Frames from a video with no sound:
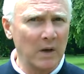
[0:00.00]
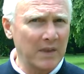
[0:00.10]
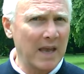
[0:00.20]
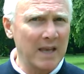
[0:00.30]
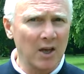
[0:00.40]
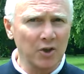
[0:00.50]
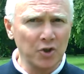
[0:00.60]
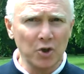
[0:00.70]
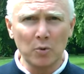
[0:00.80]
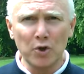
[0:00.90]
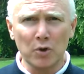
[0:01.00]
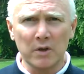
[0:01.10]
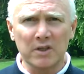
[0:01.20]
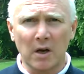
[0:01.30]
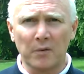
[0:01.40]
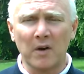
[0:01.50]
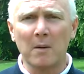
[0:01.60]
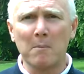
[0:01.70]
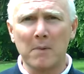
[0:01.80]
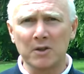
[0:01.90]
with a new unit of
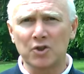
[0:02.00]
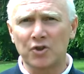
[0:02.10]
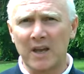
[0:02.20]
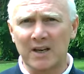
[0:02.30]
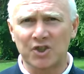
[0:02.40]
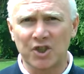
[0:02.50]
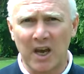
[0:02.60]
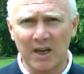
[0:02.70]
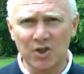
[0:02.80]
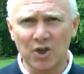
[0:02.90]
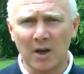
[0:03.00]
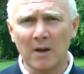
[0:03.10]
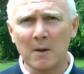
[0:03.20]
monetary exchange,